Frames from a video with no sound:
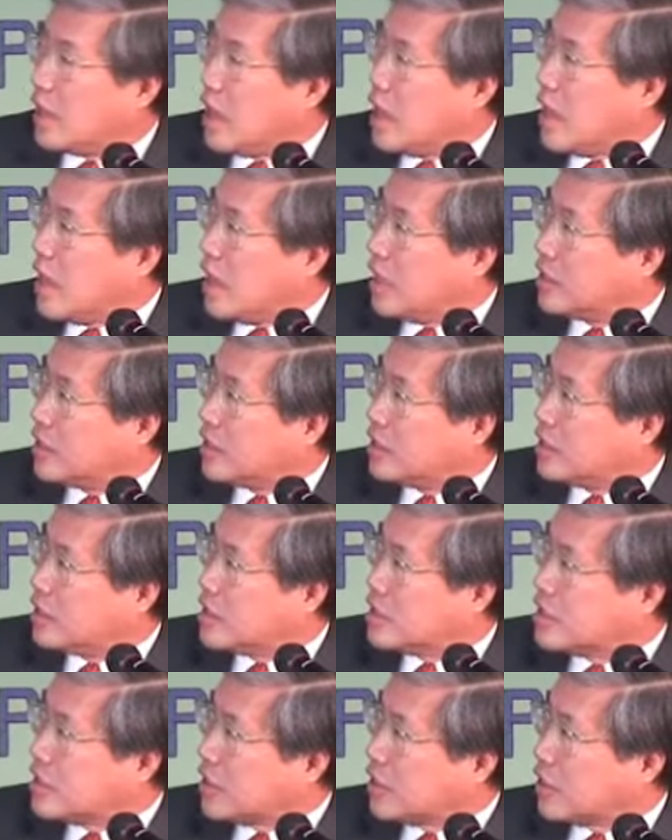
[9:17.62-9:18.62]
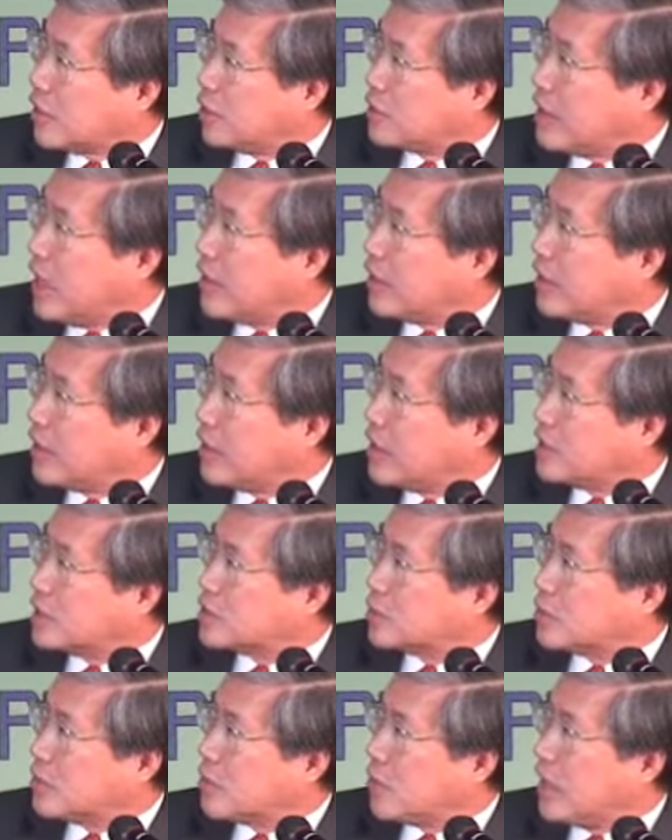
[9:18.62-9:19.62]
And this circled area
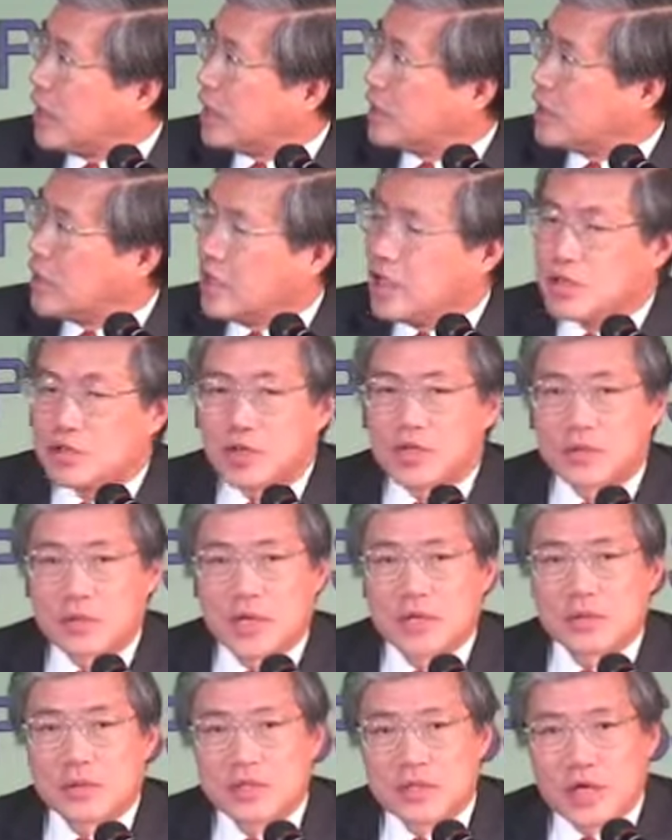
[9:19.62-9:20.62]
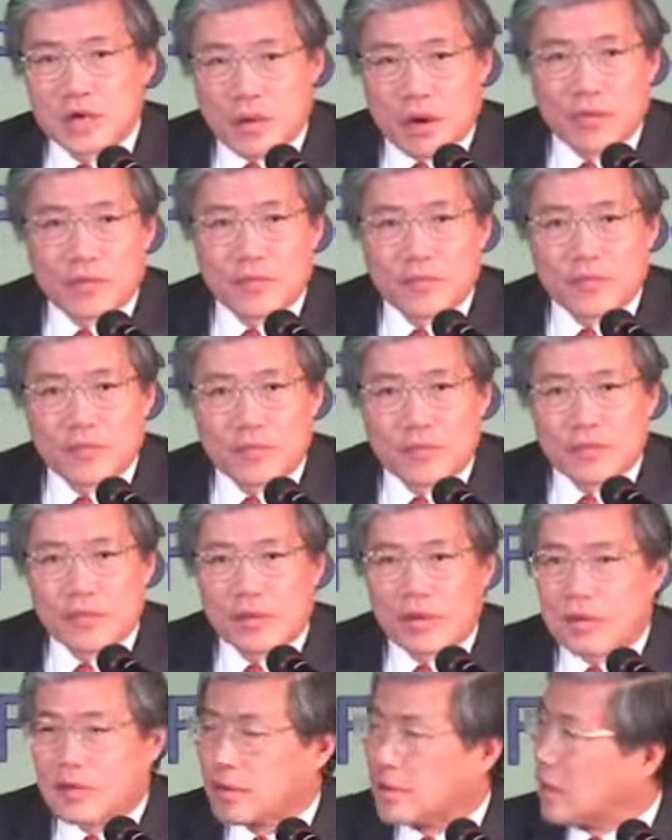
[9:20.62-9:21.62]
is when interest rates were zero.
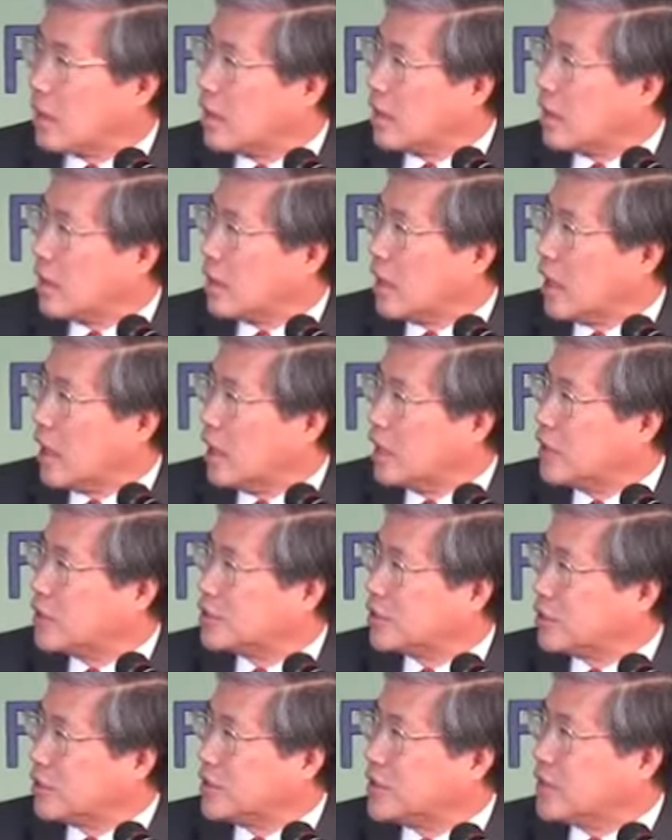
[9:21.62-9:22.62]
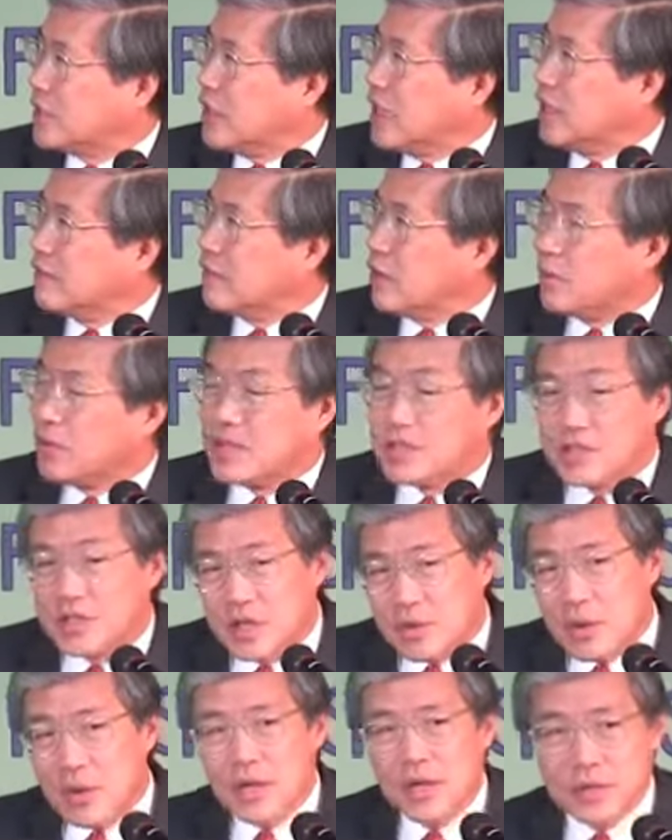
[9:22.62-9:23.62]
And as you can see, even with
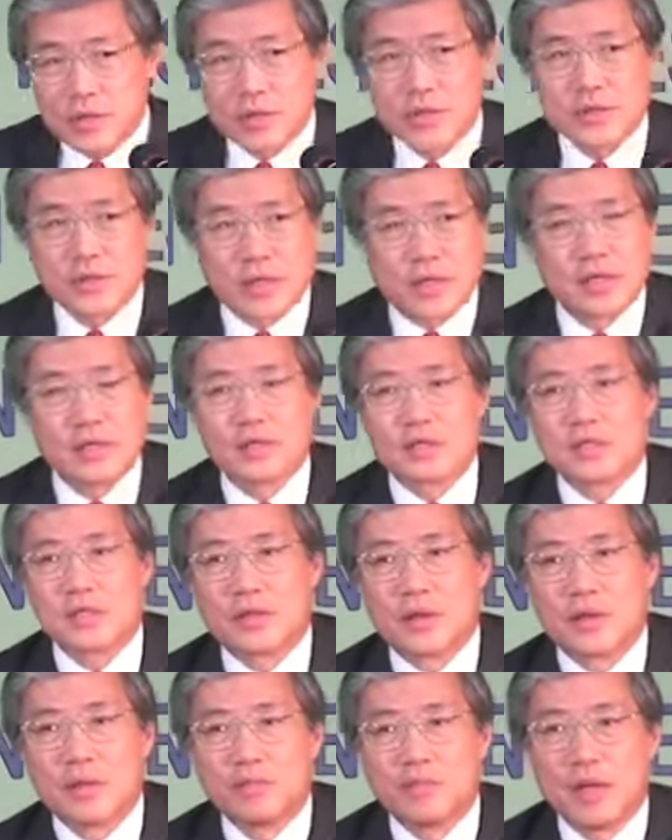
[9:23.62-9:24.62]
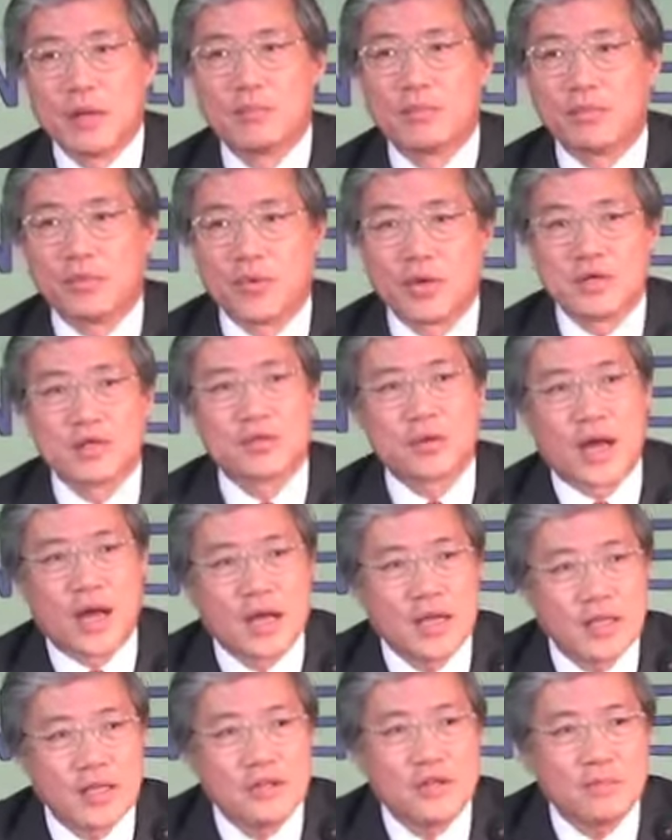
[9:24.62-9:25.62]
zero interest rates, people were
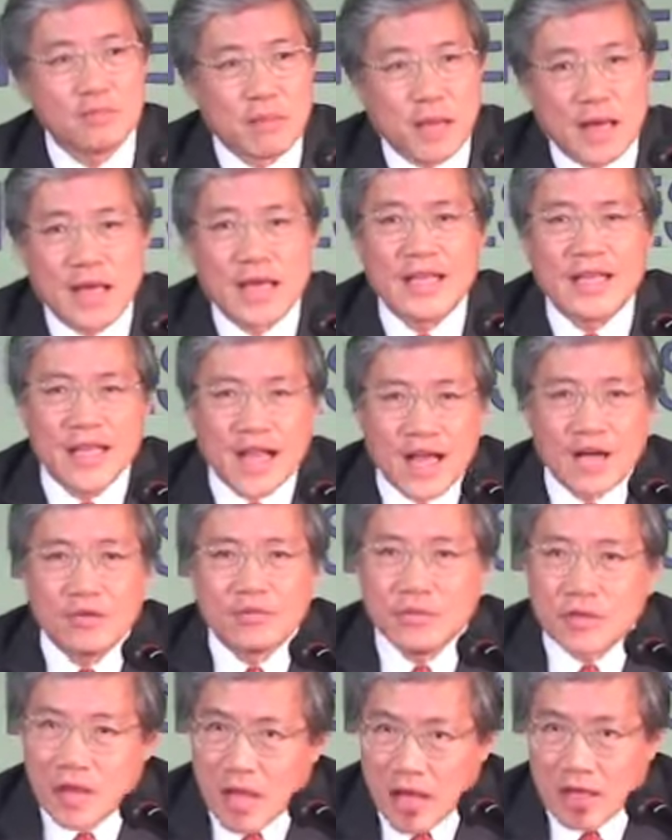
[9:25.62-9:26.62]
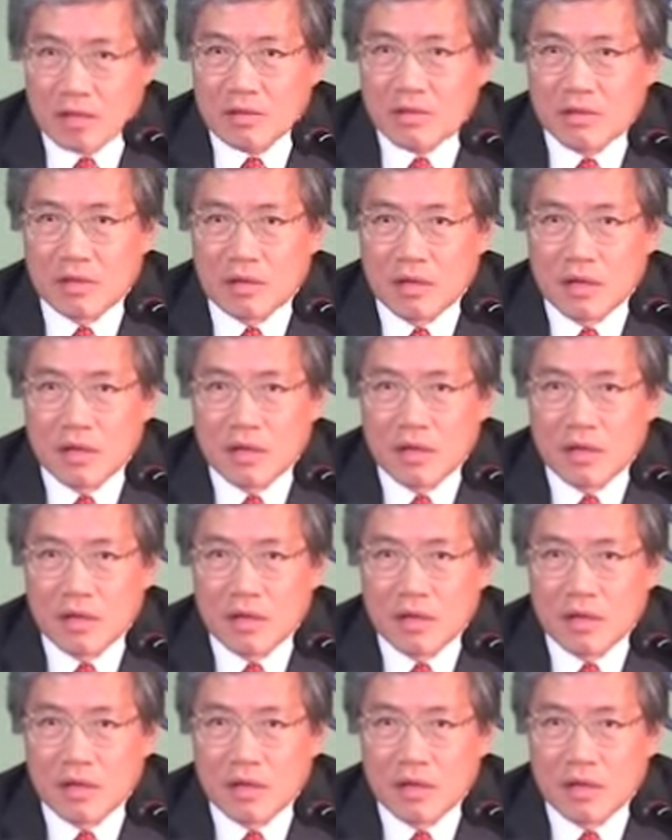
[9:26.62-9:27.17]
trying to pay down debt.